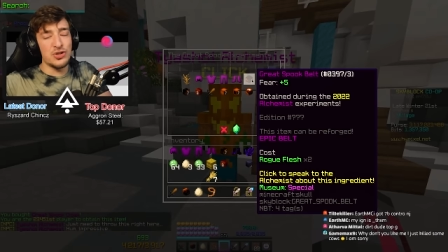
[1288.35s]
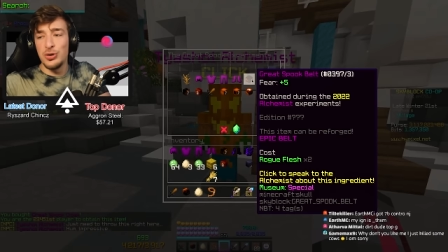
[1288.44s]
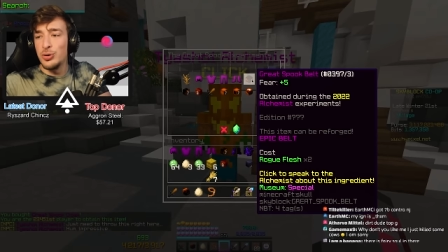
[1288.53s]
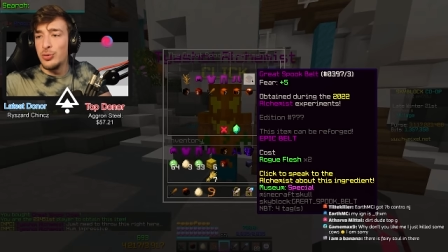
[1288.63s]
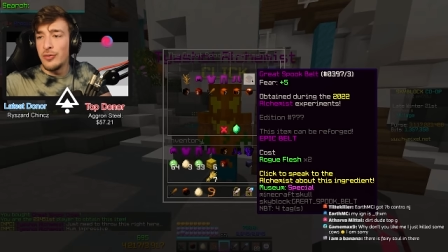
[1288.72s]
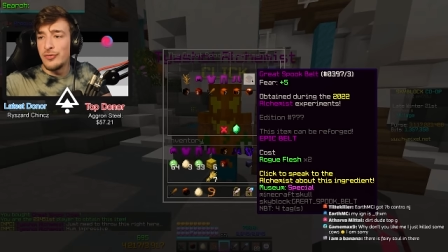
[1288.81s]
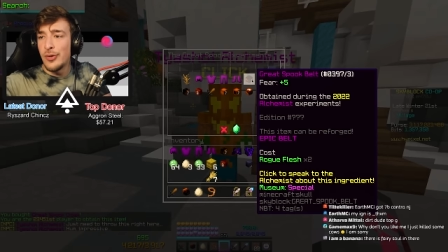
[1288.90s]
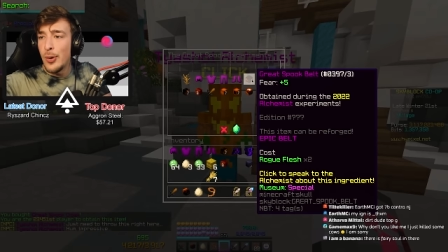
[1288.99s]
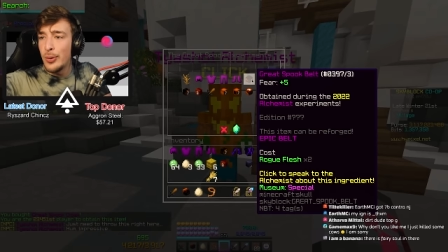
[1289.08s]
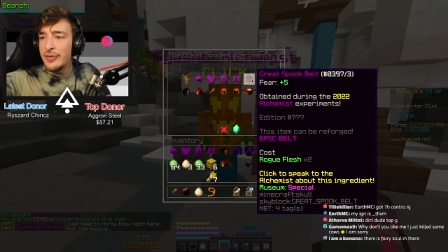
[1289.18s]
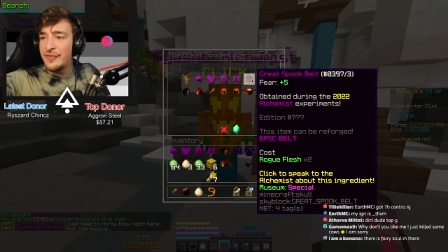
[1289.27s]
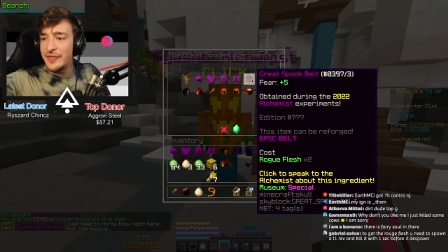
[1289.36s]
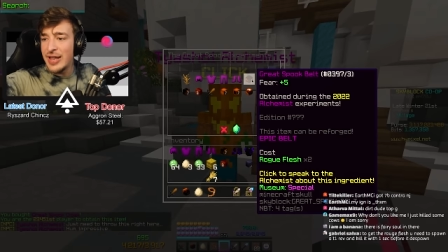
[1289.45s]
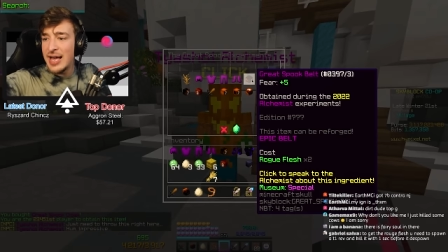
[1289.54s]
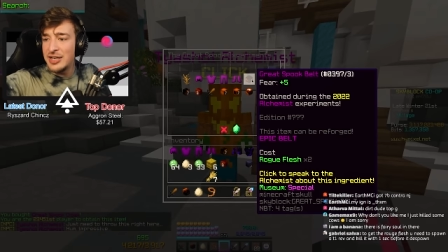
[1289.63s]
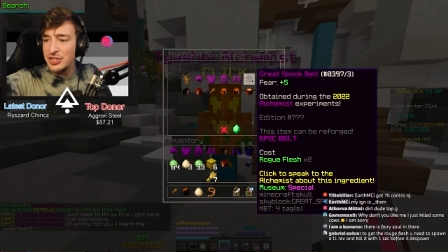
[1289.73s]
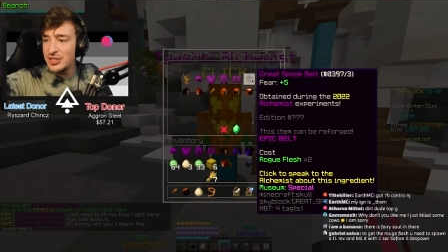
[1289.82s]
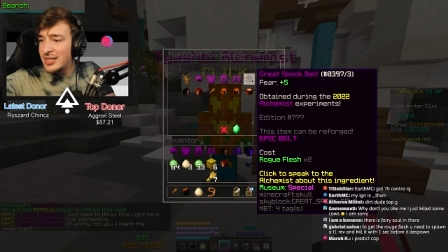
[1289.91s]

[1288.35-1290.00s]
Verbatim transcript: Two rogue flesh.